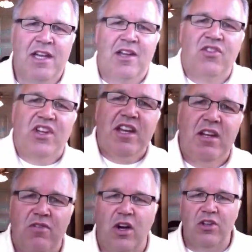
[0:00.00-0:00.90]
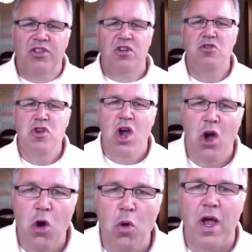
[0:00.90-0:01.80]
Second of all, to
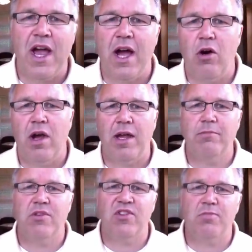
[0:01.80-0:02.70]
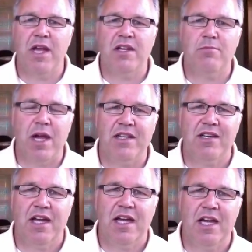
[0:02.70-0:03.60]
know how I'm spending my
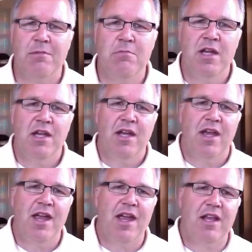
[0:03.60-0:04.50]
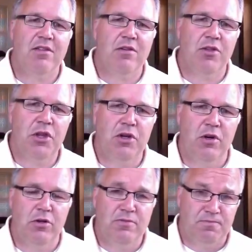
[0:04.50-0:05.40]
time. And
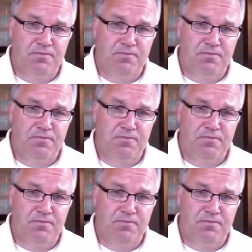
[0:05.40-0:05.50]
third,